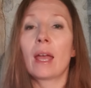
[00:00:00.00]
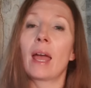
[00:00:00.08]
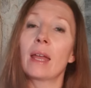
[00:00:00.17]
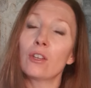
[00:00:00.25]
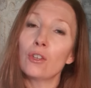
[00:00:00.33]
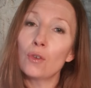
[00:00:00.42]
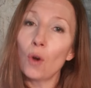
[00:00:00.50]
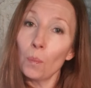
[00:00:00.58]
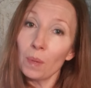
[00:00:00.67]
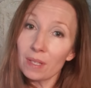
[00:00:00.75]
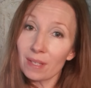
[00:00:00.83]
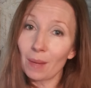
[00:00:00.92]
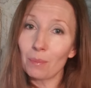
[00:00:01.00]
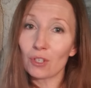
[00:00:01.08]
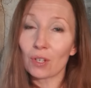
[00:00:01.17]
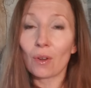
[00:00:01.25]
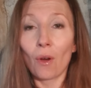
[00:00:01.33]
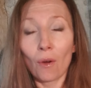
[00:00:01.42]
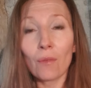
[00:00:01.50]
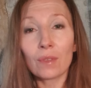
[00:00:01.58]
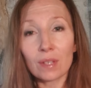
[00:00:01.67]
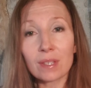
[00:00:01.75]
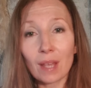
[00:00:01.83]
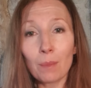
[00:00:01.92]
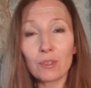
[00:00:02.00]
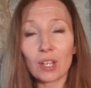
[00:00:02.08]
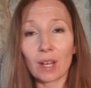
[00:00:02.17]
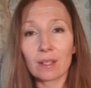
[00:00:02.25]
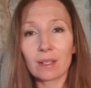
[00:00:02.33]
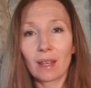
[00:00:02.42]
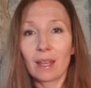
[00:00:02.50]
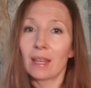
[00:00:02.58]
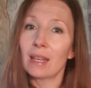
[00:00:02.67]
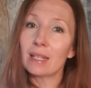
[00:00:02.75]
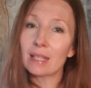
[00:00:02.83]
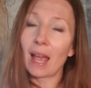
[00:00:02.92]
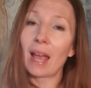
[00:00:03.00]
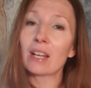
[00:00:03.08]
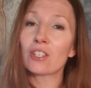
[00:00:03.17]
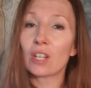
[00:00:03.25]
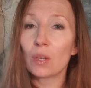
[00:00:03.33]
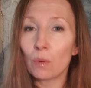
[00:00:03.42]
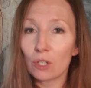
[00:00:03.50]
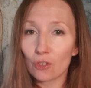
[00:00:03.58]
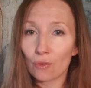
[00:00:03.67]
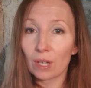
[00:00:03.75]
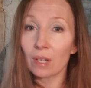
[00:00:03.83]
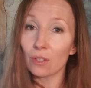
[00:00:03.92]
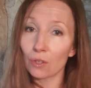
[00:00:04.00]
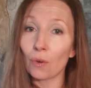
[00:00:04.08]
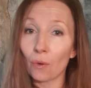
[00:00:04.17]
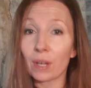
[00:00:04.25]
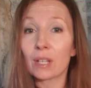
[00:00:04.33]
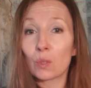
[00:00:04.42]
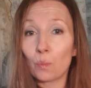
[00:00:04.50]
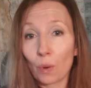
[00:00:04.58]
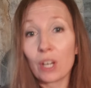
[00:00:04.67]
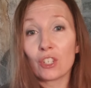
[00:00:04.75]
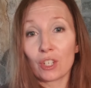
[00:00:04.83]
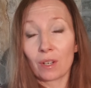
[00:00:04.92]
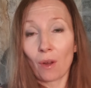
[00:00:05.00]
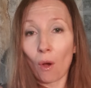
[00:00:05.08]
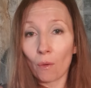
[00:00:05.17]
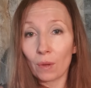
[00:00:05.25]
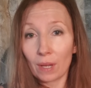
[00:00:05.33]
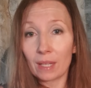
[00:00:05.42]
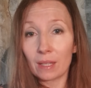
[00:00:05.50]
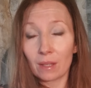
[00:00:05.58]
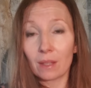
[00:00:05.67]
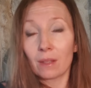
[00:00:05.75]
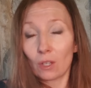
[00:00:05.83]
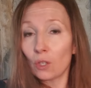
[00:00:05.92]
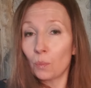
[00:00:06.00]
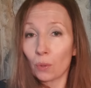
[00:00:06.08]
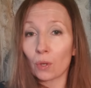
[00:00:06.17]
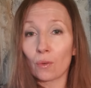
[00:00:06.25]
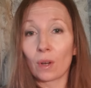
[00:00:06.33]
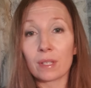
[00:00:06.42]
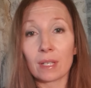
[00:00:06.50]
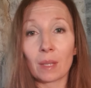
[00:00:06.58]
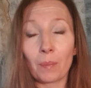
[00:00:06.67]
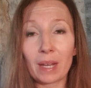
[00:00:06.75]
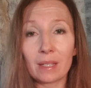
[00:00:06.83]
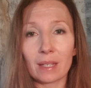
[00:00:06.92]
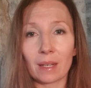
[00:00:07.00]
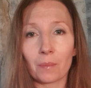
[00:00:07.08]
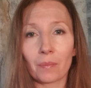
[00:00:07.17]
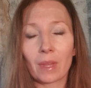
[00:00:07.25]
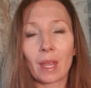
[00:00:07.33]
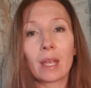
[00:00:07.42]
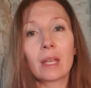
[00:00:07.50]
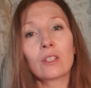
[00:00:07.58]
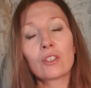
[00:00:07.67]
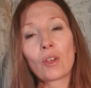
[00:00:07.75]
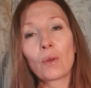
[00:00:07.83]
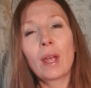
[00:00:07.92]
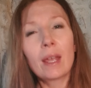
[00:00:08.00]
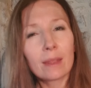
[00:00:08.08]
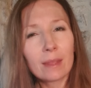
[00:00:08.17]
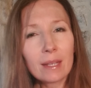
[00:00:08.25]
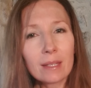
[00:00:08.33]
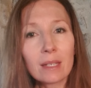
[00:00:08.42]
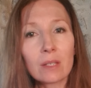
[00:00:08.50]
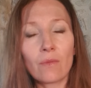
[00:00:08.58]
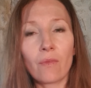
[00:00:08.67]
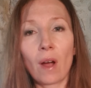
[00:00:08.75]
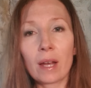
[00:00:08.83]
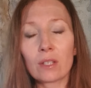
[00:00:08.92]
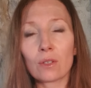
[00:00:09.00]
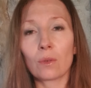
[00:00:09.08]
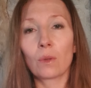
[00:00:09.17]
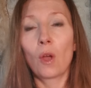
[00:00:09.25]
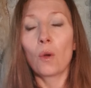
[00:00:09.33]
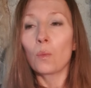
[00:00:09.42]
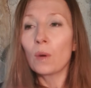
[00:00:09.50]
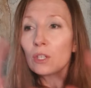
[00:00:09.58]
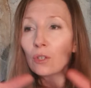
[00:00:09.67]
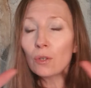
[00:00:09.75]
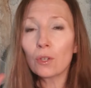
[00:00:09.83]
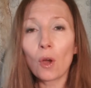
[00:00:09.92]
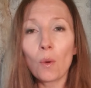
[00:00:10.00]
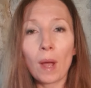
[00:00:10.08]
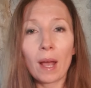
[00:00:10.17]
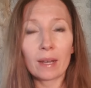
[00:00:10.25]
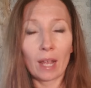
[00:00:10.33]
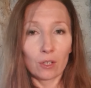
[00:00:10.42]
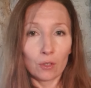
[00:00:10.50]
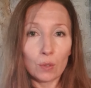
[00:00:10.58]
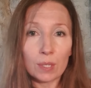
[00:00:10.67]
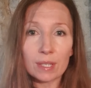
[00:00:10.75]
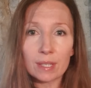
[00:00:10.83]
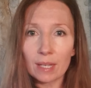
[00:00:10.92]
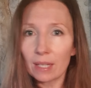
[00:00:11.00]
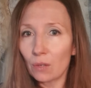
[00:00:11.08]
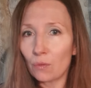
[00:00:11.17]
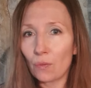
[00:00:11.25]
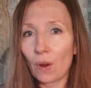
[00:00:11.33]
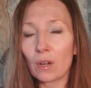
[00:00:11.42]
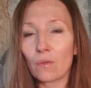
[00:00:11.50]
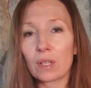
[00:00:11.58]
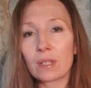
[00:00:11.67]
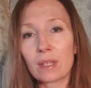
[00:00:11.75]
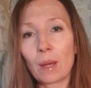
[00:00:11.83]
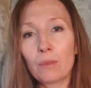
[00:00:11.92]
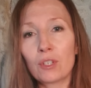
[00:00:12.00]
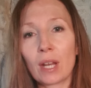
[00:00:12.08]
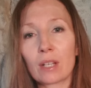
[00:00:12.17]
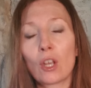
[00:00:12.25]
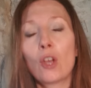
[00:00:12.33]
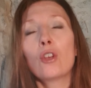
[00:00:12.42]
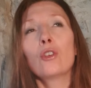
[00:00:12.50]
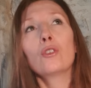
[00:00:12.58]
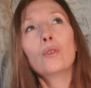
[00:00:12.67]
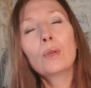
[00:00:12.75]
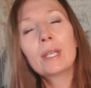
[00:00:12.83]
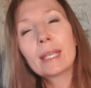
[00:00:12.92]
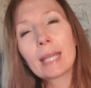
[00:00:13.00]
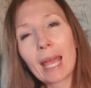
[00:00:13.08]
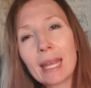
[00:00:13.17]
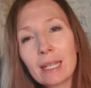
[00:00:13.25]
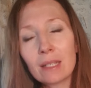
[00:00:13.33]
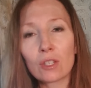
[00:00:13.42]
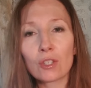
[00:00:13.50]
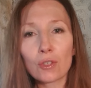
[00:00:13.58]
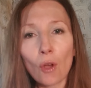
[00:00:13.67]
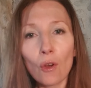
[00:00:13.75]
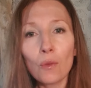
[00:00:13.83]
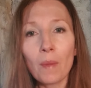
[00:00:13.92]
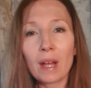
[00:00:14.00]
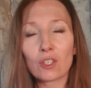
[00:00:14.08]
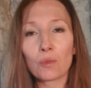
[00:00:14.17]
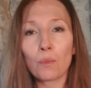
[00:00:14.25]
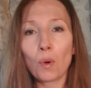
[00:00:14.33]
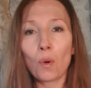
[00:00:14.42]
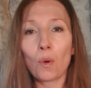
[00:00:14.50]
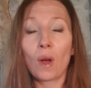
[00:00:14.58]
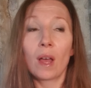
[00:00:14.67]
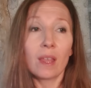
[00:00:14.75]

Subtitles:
And your perception of the subject is actually what triggers your expression of in that you put across in the painting. So this is vital. When you go out and you sit in front of a subject, you gain so much more